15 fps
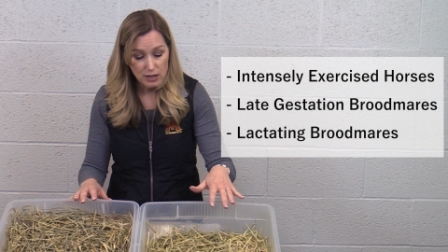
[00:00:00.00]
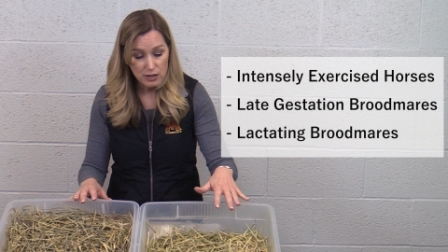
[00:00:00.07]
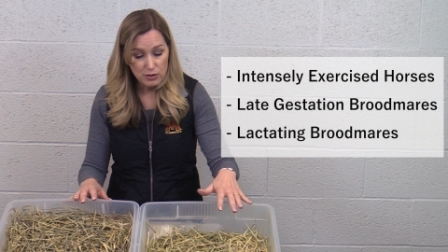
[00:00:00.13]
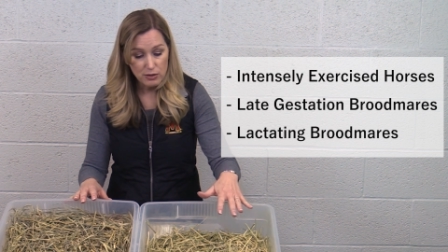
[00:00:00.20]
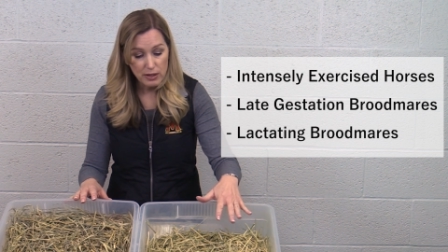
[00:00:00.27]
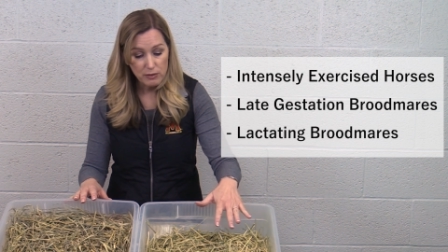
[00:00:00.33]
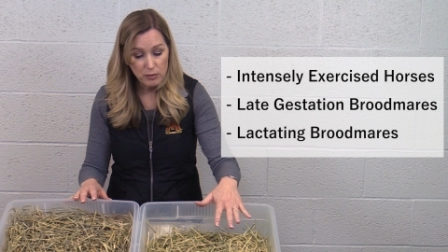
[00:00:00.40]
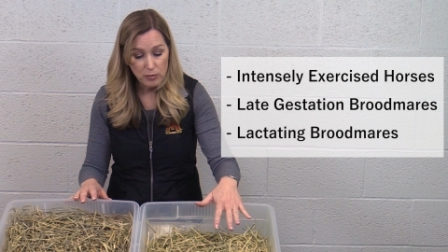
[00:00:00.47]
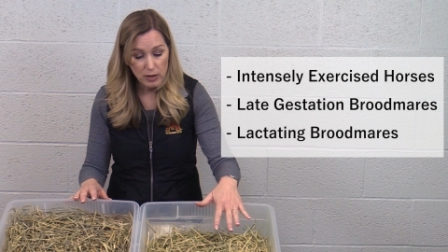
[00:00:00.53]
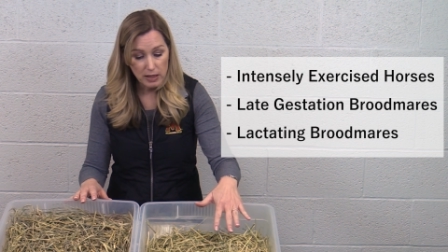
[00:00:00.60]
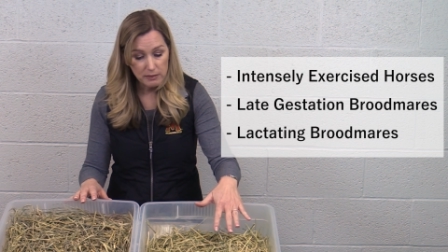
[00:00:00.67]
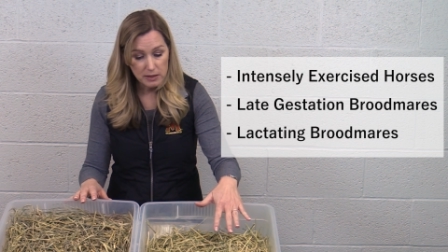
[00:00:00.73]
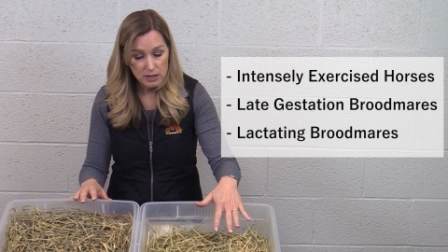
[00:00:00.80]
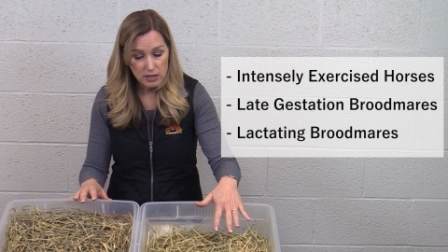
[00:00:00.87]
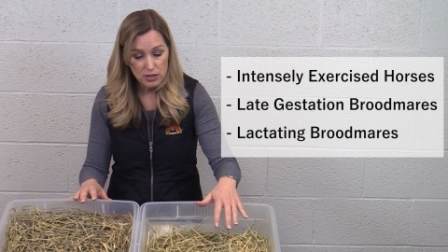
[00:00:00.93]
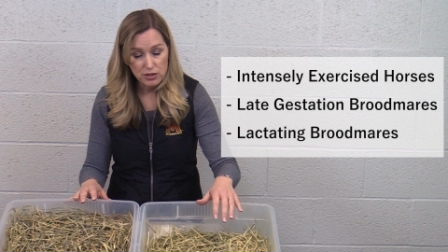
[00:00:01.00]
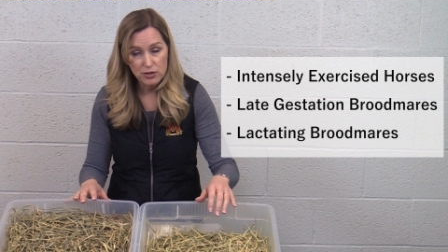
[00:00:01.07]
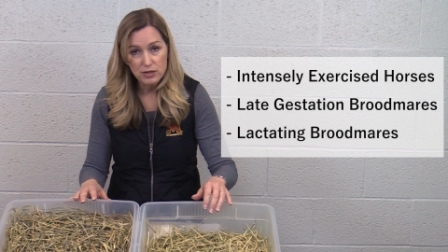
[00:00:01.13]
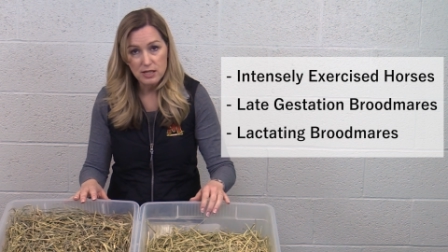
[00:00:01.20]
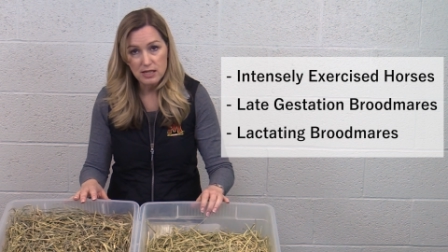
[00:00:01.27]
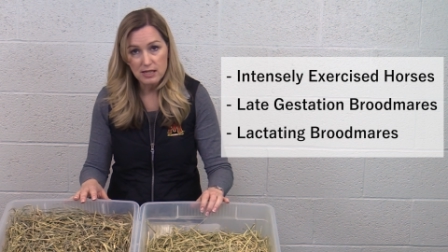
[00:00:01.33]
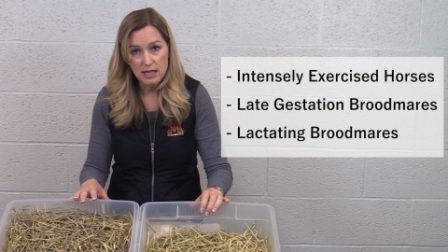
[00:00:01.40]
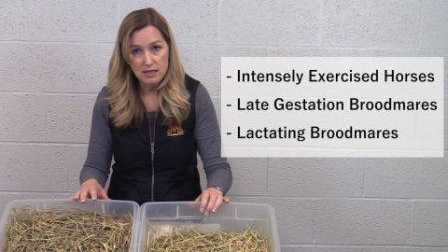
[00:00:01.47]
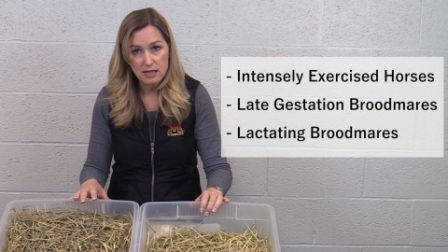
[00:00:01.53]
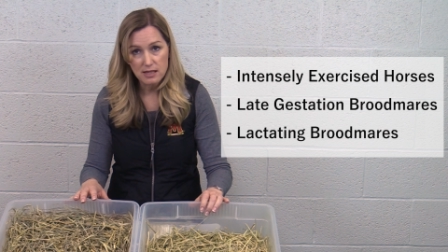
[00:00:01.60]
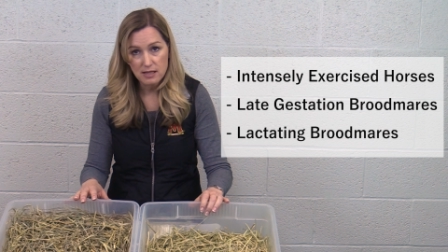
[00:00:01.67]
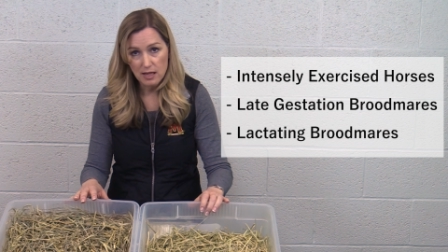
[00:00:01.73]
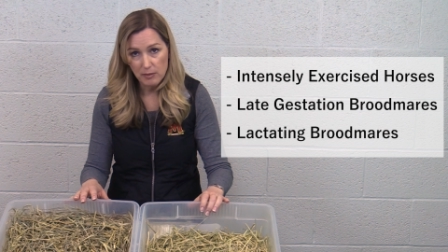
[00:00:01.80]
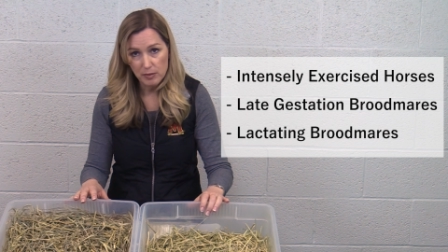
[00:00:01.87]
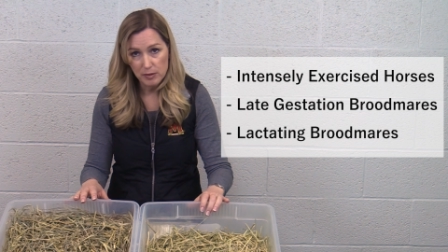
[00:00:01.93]
So I would probably just use this as a
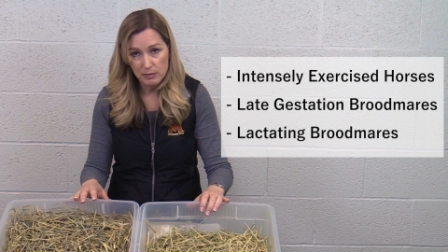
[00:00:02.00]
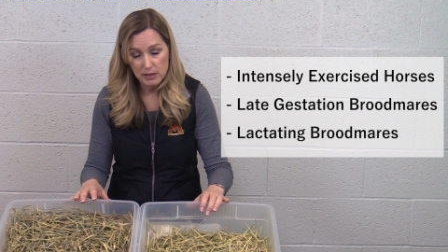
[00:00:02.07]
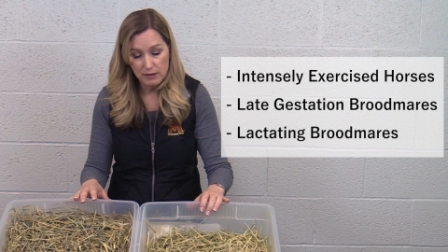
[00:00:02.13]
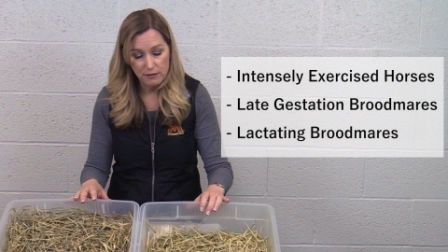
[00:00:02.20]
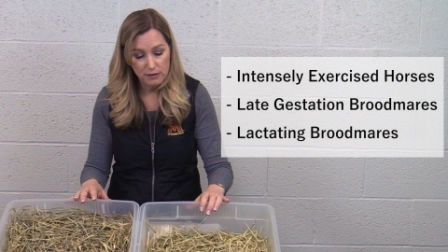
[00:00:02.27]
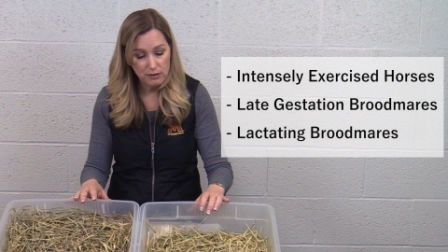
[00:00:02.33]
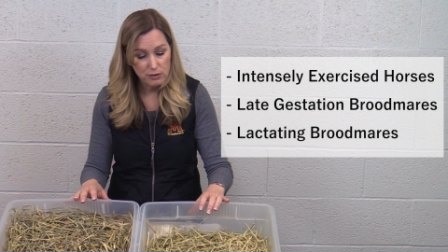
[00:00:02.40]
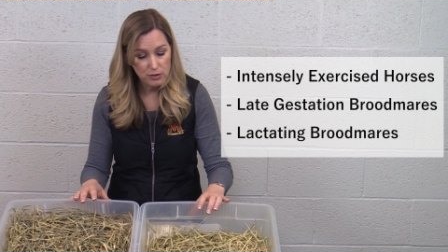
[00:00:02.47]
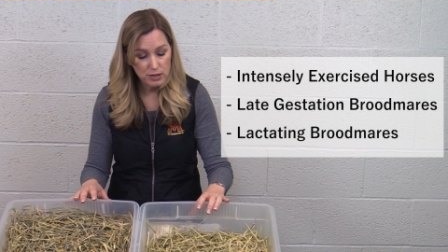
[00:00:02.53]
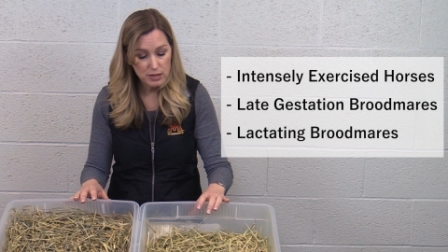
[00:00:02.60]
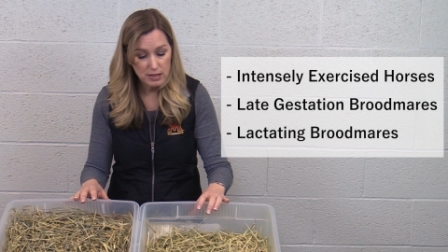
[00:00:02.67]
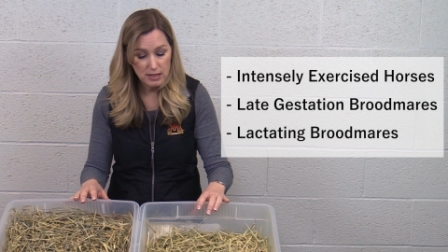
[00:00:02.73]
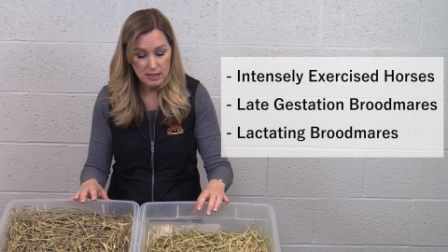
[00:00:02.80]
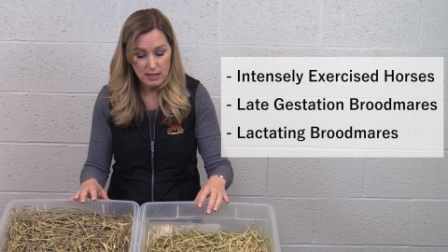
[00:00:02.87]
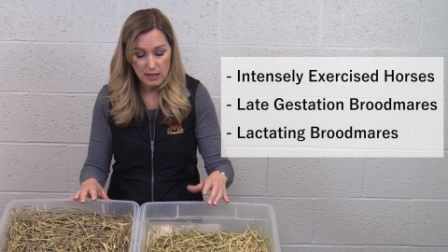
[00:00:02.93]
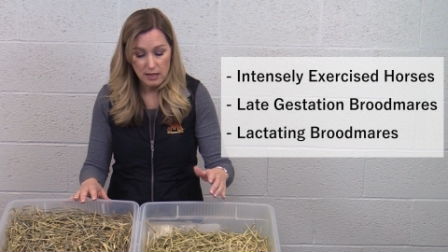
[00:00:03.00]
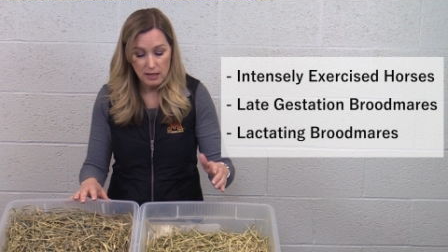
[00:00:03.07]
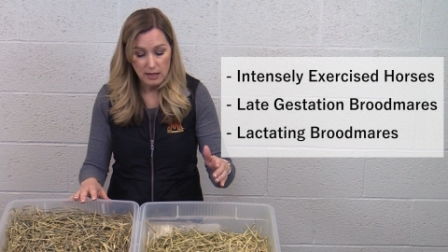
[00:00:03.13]
supplement for horses.